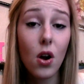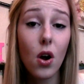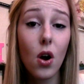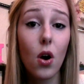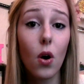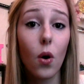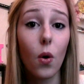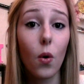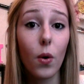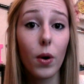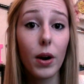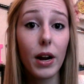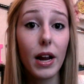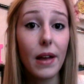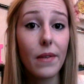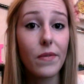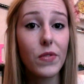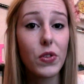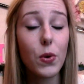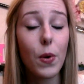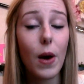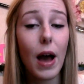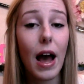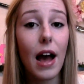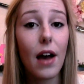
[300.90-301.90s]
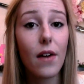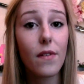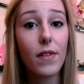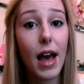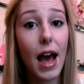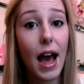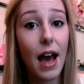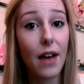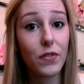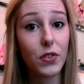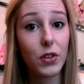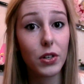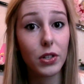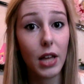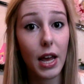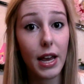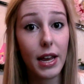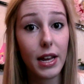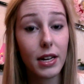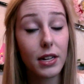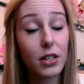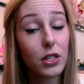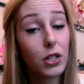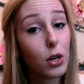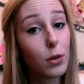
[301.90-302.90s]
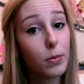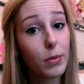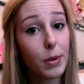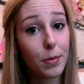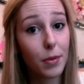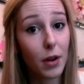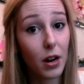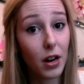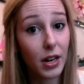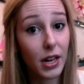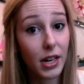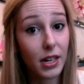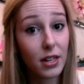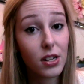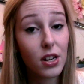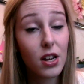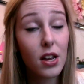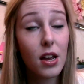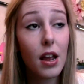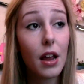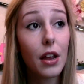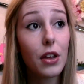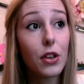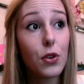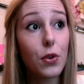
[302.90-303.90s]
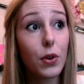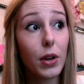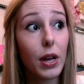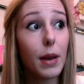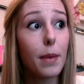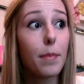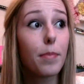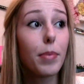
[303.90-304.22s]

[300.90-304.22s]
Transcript: or if you have Afterlight and Adobe product, you can